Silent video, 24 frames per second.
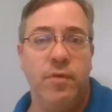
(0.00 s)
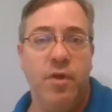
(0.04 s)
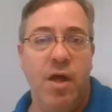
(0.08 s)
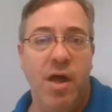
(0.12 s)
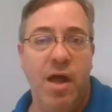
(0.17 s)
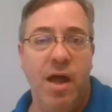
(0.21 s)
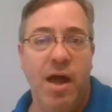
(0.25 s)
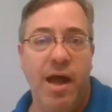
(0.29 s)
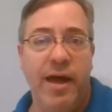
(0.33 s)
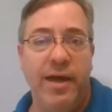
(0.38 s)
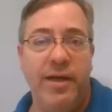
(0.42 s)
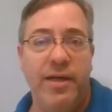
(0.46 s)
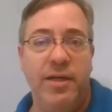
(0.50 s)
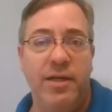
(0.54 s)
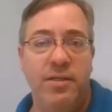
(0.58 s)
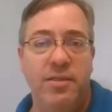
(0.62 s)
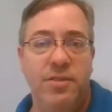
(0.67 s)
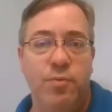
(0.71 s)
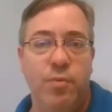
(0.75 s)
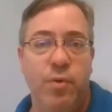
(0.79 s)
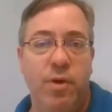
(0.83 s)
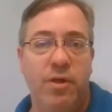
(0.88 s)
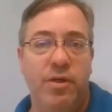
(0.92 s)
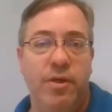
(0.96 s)
Hi kids,
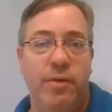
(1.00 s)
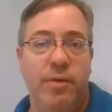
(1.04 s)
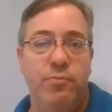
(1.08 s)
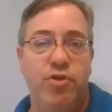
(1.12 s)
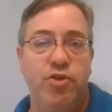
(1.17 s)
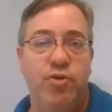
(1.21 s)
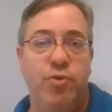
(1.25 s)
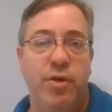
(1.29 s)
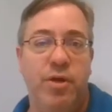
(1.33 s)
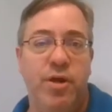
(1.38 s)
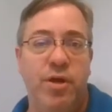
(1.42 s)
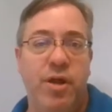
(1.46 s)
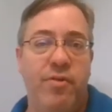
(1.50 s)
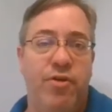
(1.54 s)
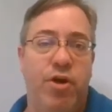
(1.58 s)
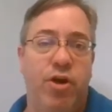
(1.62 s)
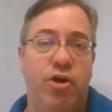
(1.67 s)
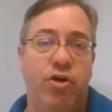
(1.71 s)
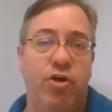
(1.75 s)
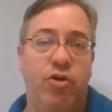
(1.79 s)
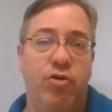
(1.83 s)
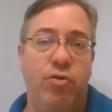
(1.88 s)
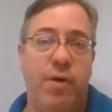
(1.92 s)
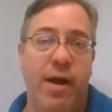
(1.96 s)
welcome to another
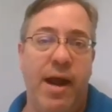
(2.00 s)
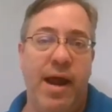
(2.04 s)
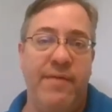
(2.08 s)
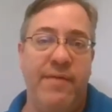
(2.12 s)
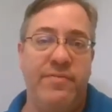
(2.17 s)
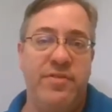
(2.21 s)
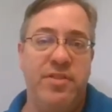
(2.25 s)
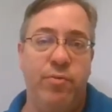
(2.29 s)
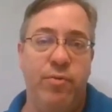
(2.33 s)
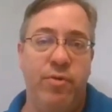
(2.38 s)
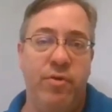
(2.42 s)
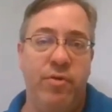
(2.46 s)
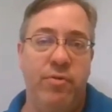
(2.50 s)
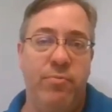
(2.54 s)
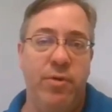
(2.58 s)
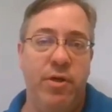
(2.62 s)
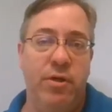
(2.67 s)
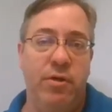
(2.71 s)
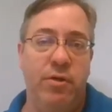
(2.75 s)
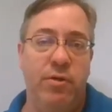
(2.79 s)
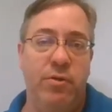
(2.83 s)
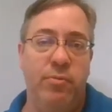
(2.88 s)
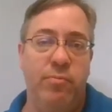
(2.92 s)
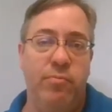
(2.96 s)
Crafts with
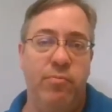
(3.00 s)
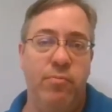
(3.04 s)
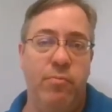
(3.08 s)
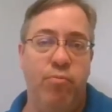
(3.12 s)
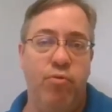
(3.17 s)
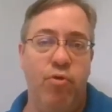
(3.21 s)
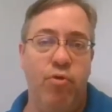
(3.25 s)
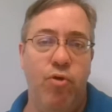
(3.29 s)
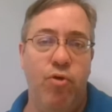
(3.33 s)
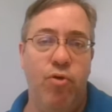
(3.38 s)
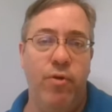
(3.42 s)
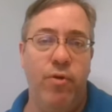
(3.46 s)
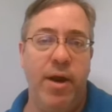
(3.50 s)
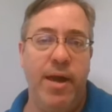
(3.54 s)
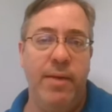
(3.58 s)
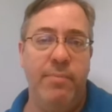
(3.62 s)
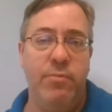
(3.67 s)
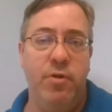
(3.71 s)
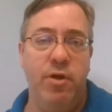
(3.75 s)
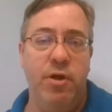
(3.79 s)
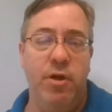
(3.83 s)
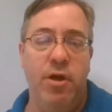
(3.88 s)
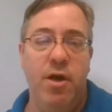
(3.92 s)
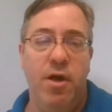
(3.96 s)
Bill program.
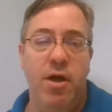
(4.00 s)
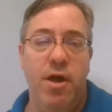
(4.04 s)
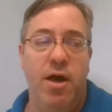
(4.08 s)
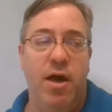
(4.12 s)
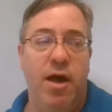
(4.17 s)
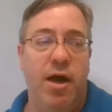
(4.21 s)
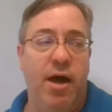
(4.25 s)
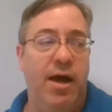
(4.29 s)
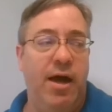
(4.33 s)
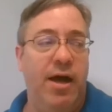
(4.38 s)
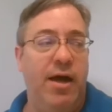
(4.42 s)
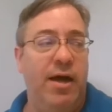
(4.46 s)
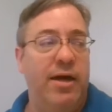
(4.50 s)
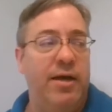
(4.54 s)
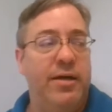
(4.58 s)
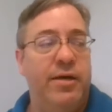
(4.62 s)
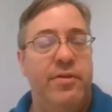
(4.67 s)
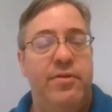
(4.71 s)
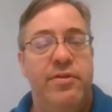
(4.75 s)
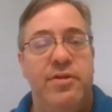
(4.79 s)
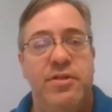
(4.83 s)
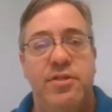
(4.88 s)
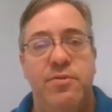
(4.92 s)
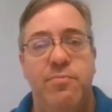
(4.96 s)

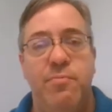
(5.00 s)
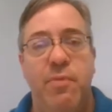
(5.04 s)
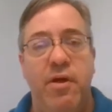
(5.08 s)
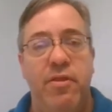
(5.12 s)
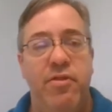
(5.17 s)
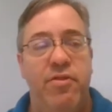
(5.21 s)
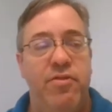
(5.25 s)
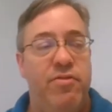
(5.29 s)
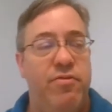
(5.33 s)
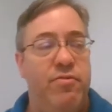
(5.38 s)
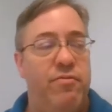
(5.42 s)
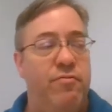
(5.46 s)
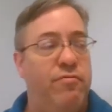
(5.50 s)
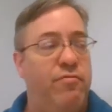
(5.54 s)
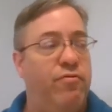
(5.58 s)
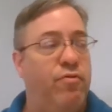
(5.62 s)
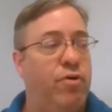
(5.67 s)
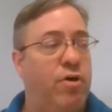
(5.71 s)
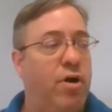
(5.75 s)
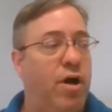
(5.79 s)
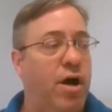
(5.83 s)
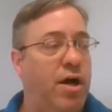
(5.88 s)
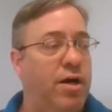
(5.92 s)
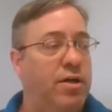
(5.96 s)
This month
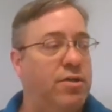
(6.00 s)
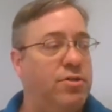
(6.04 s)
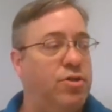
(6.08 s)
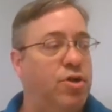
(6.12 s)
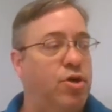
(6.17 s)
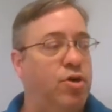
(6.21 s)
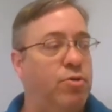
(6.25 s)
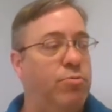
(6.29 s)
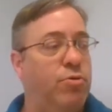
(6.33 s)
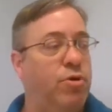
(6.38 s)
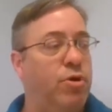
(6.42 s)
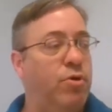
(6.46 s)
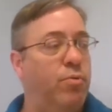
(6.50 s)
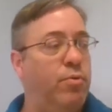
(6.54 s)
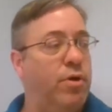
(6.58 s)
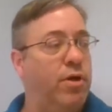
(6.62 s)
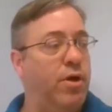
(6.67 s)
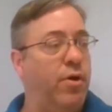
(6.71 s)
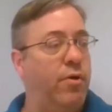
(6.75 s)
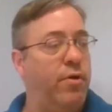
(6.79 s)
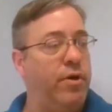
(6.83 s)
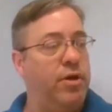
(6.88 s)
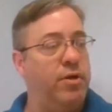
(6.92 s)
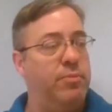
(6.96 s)
for October we're
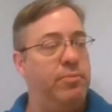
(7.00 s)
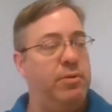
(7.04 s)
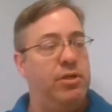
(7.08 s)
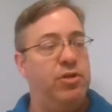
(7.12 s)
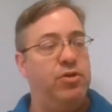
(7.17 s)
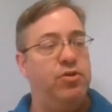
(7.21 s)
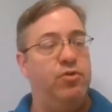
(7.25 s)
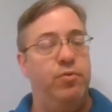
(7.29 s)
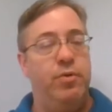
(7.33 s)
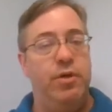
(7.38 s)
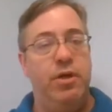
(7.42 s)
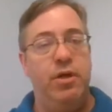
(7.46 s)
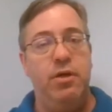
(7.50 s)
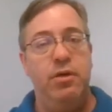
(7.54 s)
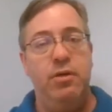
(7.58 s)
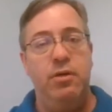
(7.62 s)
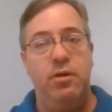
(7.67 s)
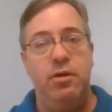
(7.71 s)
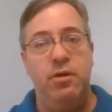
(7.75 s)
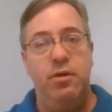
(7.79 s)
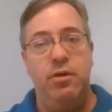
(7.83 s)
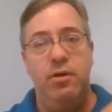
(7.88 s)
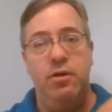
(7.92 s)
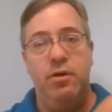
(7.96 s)
going to be doing
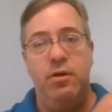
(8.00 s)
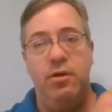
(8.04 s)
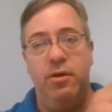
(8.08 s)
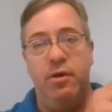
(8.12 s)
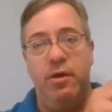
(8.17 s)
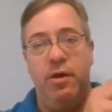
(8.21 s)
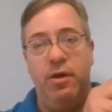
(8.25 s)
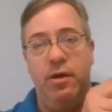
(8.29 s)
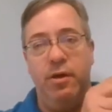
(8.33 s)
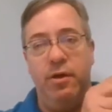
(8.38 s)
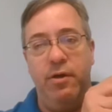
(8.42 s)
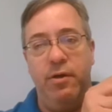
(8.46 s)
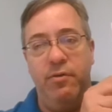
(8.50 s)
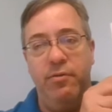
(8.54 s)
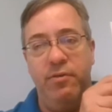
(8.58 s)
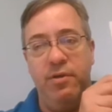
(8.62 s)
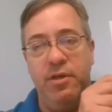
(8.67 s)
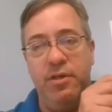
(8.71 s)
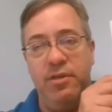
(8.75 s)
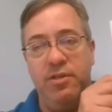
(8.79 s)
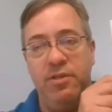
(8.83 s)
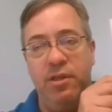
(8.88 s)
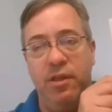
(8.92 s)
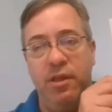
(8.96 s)

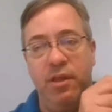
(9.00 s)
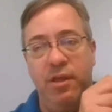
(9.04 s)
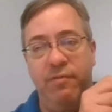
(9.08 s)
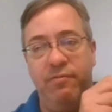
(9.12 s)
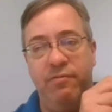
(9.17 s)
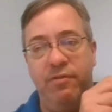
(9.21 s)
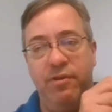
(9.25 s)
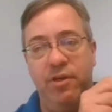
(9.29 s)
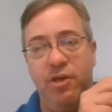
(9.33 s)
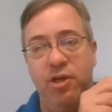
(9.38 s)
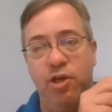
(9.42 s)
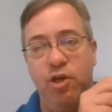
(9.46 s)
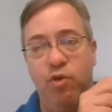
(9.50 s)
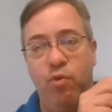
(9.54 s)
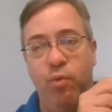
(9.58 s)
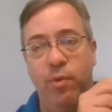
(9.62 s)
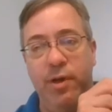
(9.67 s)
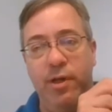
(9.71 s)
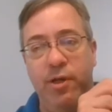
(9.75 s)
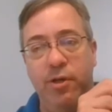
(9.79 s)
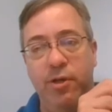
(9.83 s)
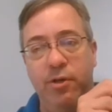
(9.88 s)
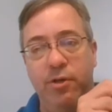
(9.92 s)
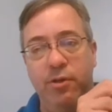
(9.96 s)
these lovely
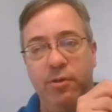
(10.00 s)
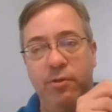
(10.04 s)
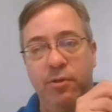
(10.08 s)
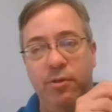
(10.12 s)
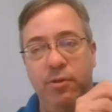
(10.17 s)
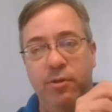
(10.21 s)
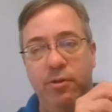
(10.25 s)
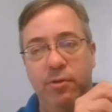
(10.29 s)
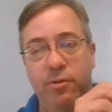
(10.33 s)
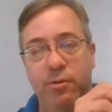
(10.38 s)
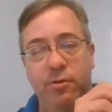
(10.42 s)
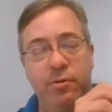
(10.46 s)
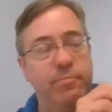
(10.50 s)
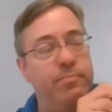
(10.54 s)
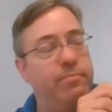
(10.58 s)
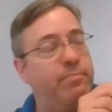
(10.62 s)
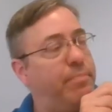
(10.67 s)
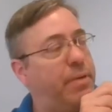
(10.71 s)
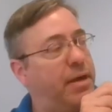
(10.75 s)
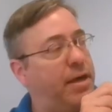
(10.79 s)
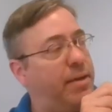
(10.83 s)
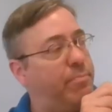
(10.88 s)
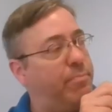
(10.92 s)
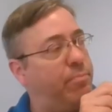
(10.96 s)
quill
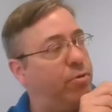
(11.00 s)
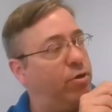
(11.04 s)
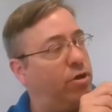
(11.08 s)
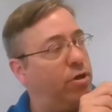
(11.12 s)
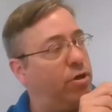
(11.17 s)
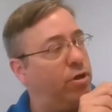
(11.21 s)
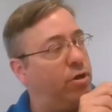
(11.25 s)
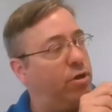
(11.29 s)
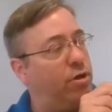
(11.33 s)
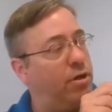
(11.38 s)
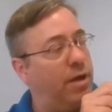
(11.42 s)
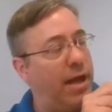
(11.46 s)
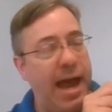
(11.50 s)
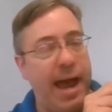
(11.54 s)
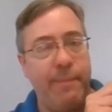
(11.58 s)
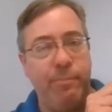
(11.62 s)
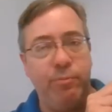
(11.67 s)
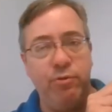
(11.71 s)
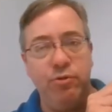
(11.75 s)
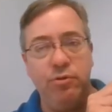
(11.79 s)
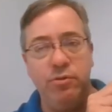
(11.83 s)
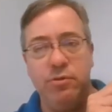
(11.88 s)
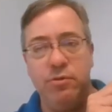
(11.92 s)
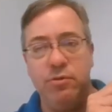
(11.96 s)
paper
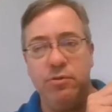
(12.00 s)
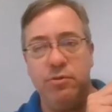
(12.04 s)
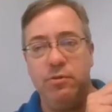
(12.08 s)
apples.